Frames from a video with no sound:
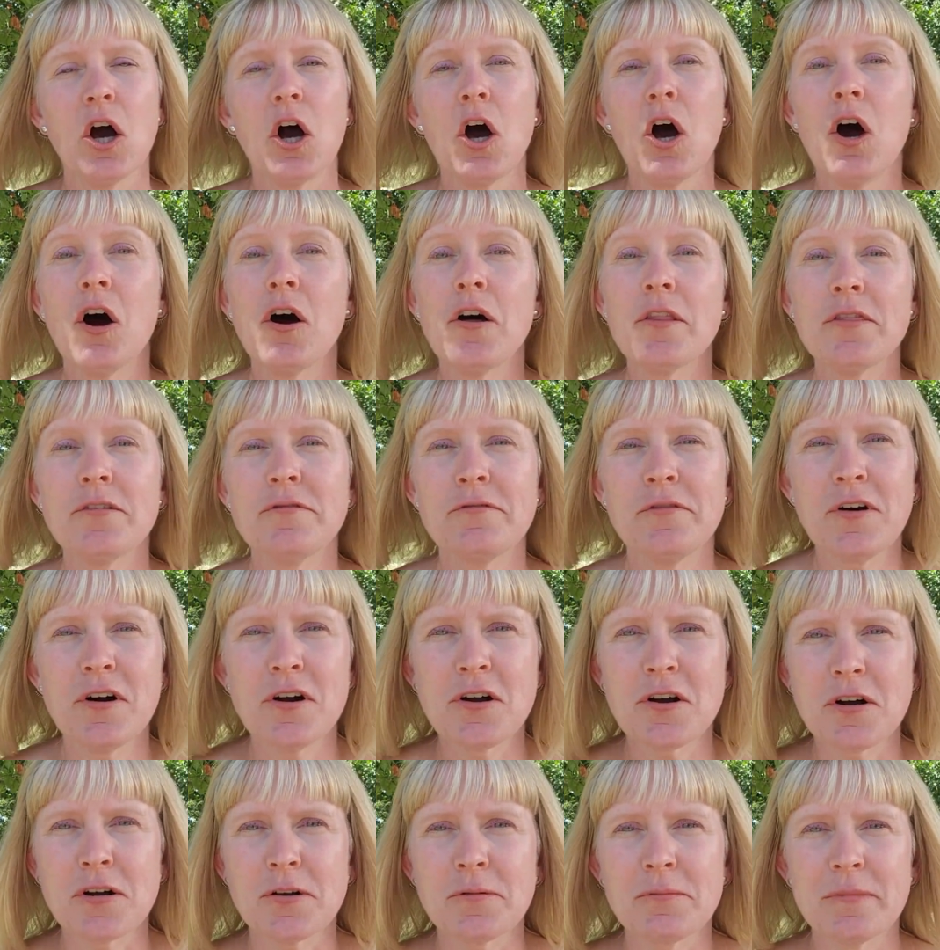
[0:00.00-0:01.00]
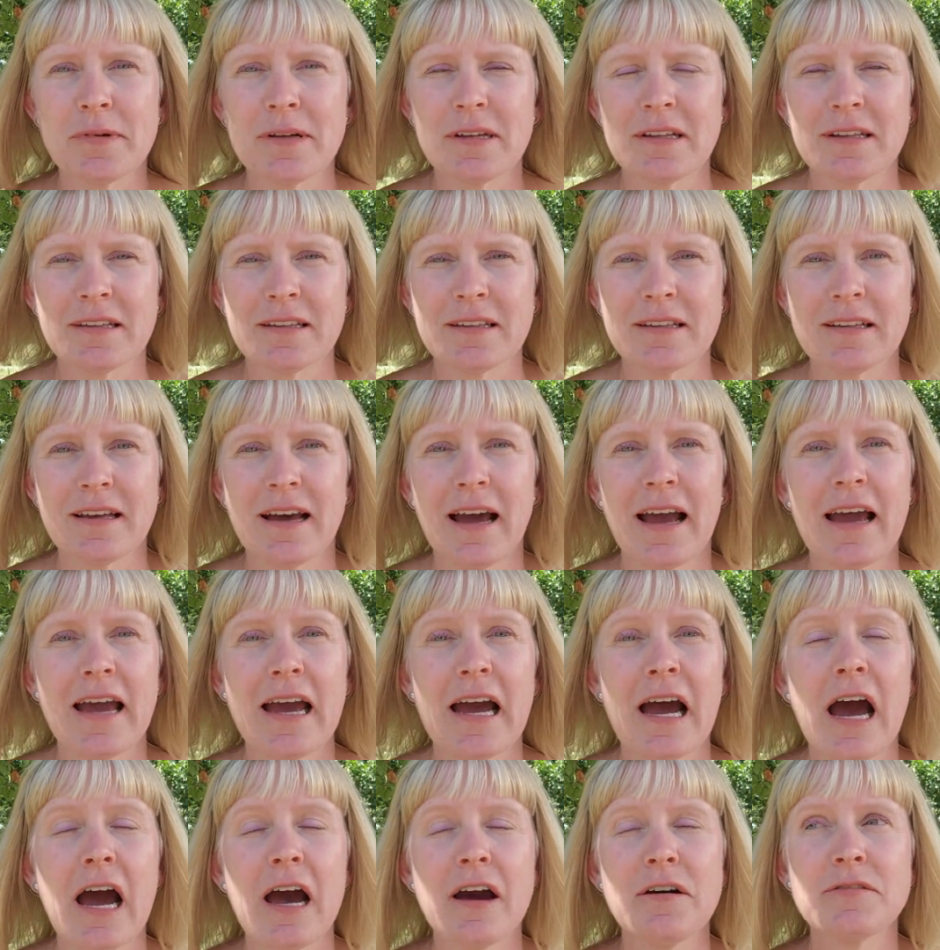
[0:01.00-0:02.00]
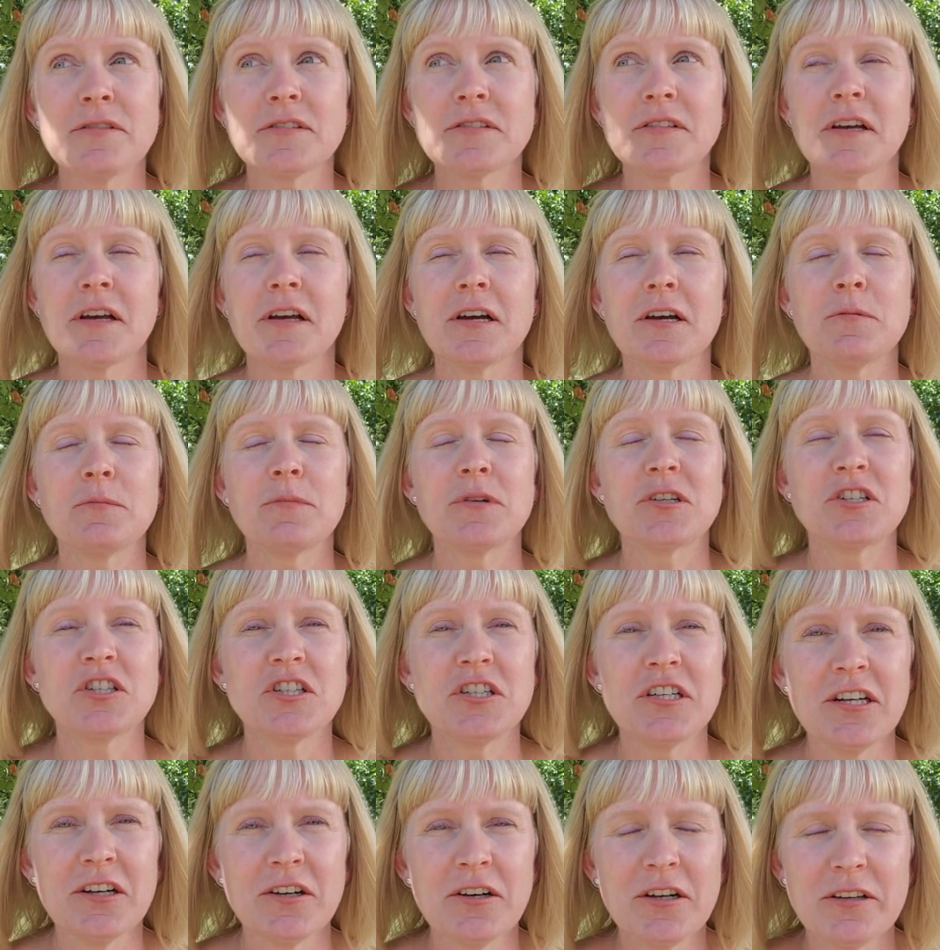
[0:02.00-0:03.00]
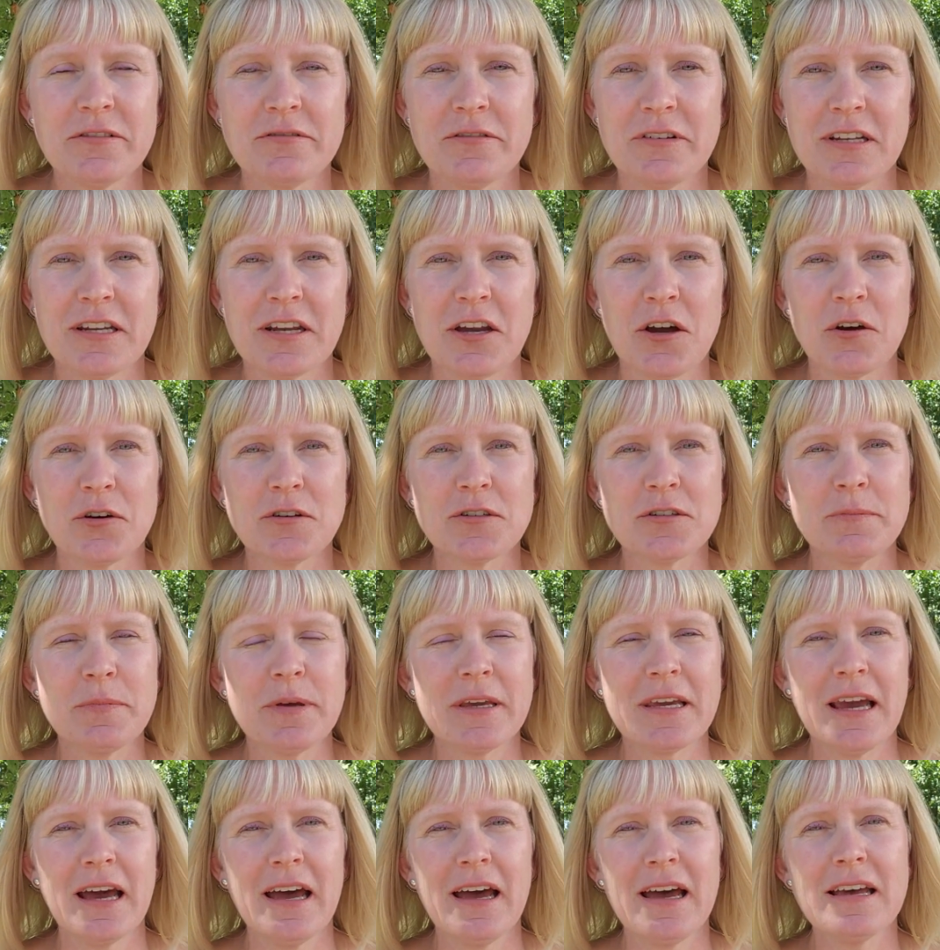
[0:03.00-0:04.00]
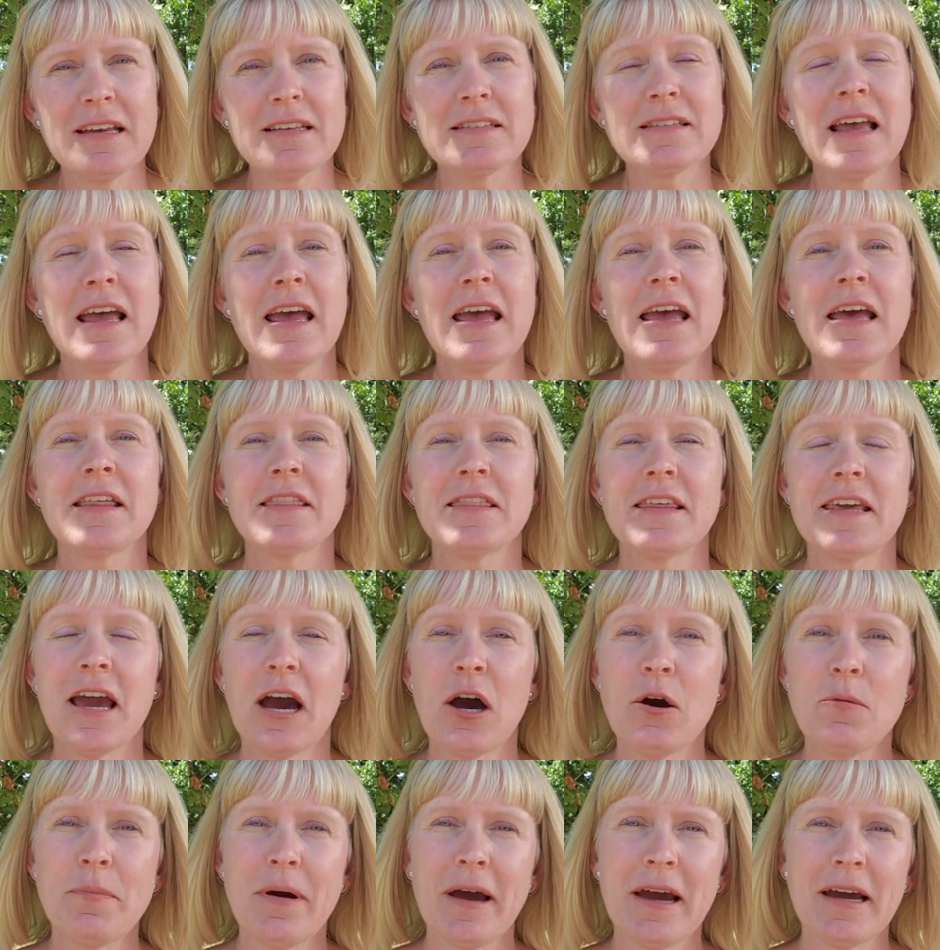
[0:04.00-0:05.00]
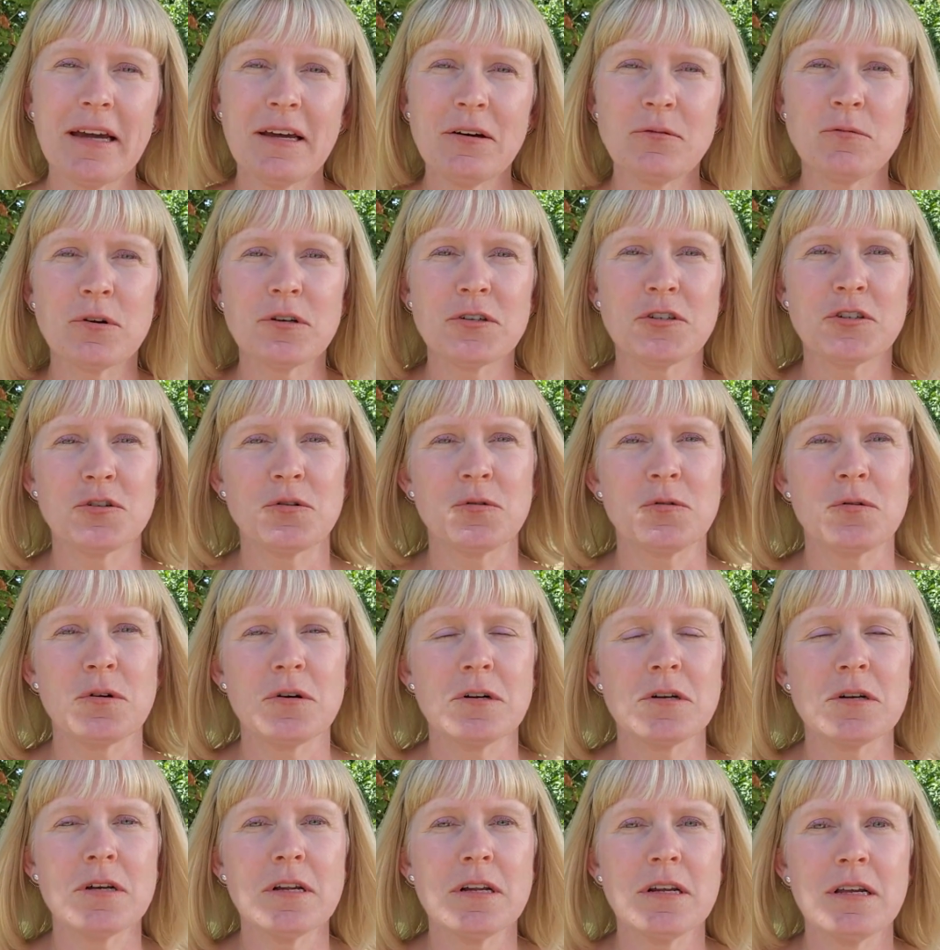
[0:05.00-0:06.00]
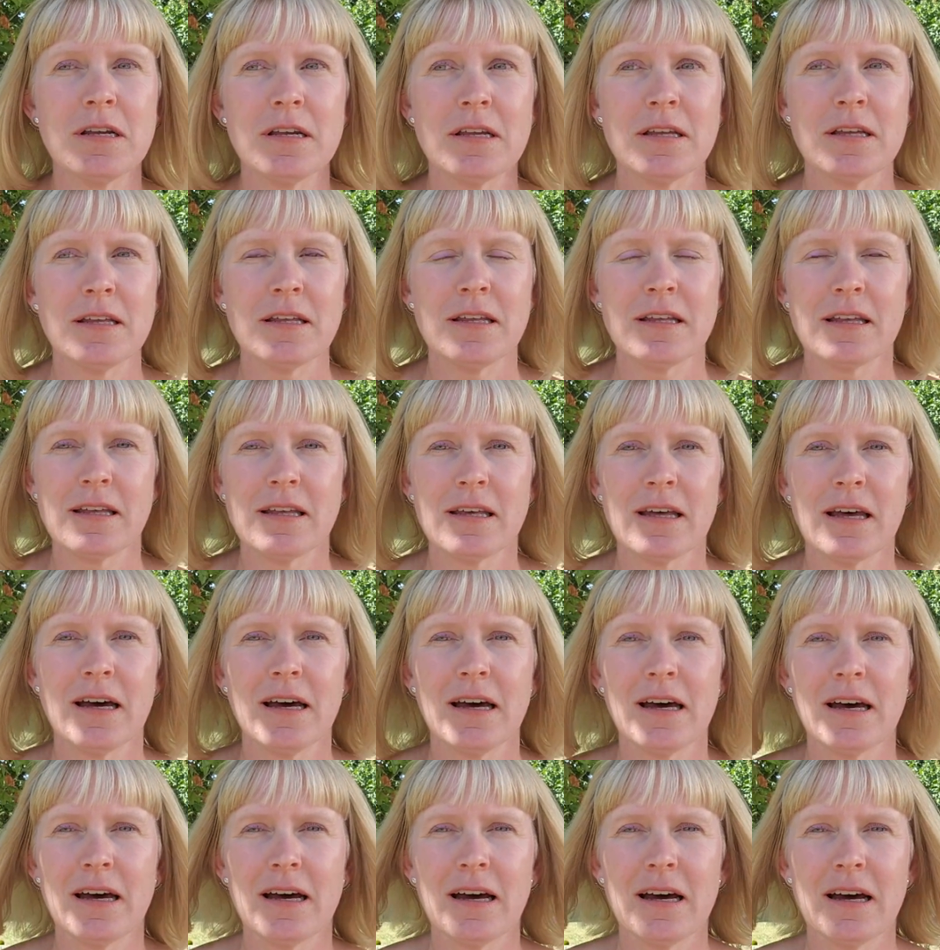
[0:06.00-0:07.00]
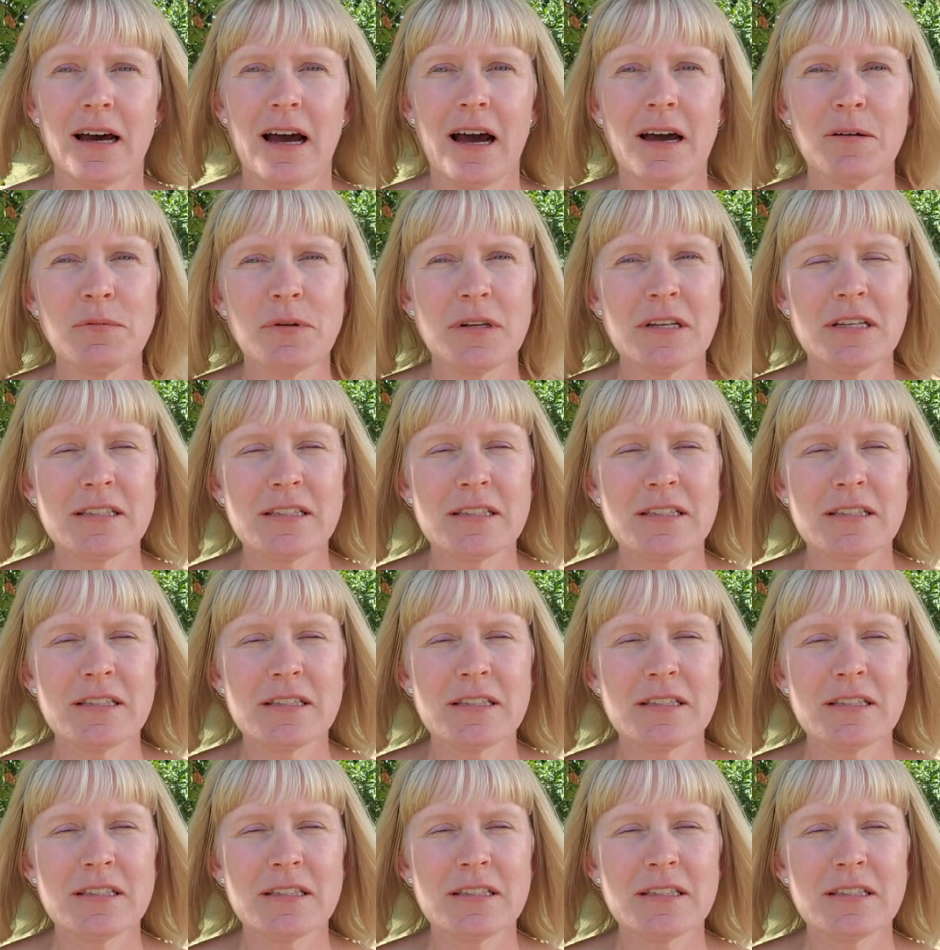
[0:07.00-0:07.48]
on the farm, I have some shearing videos because the alpaca were shorn, I'm gonna